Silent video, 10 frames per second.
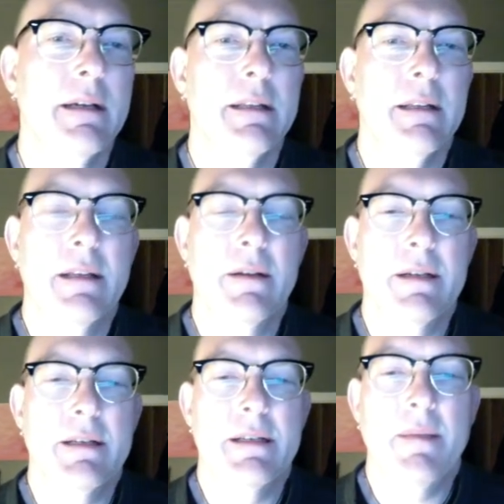that there
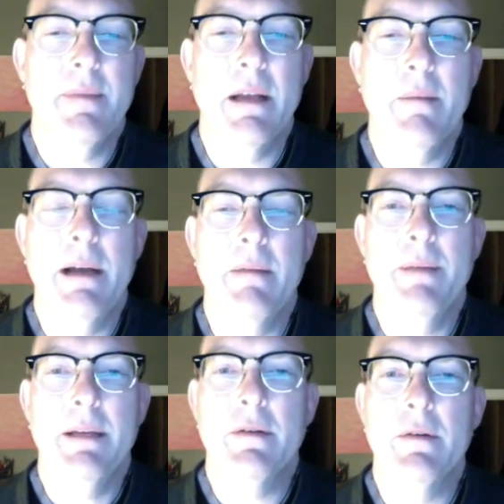is something about
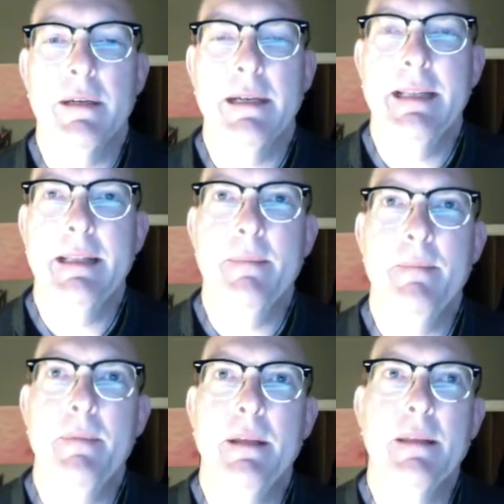Bitcoin in the
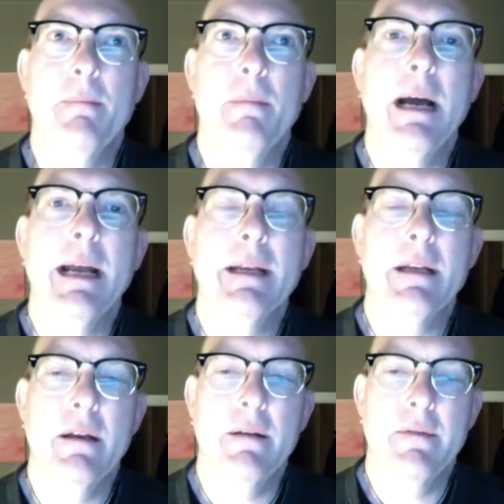in the mind
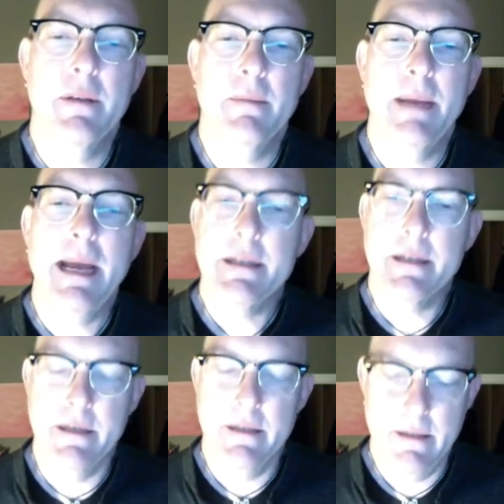of the
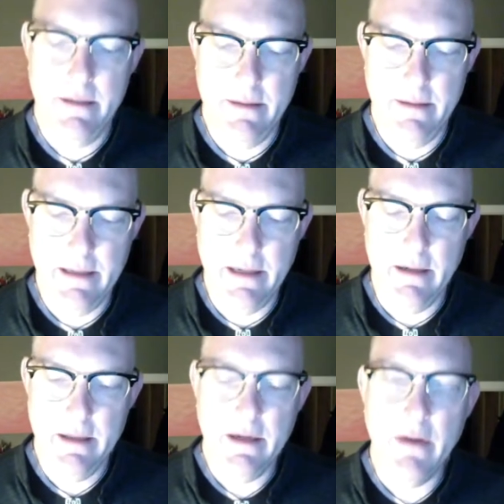masses that
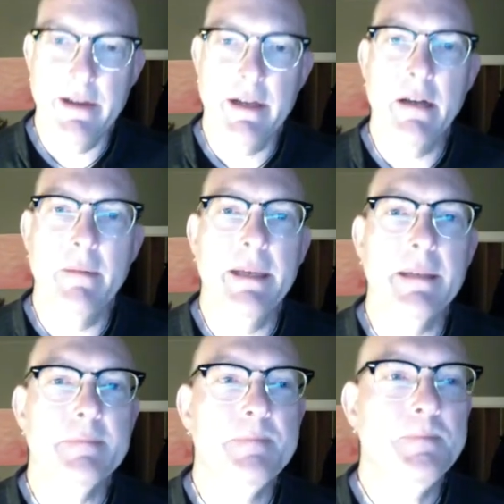are starting to come
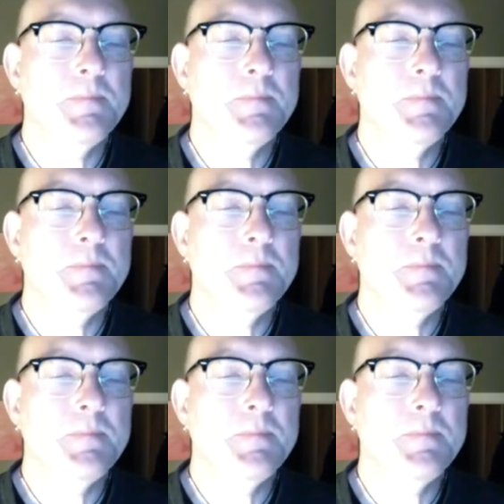in.